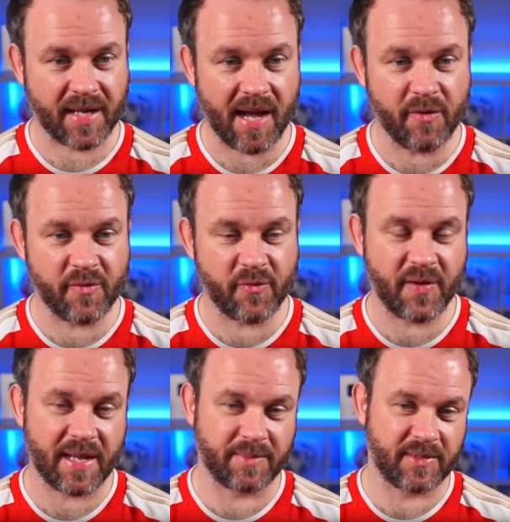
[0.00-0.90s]
Calvin
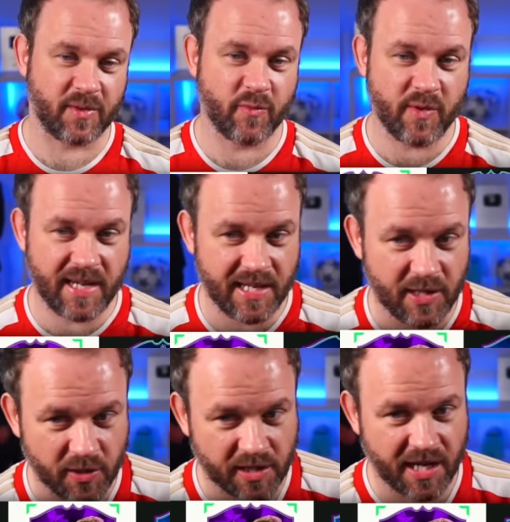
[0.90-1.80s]
Phillips is a really
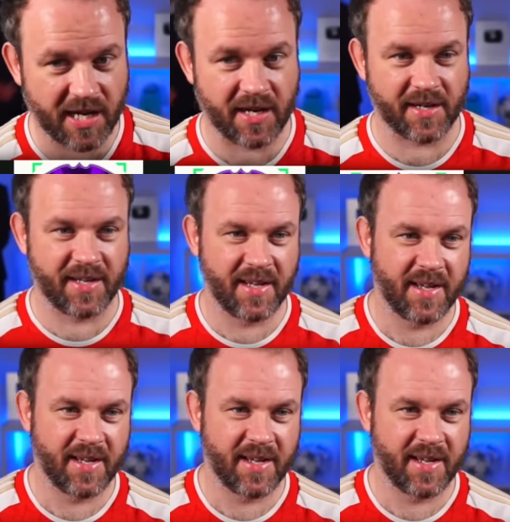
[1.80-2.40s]
good card.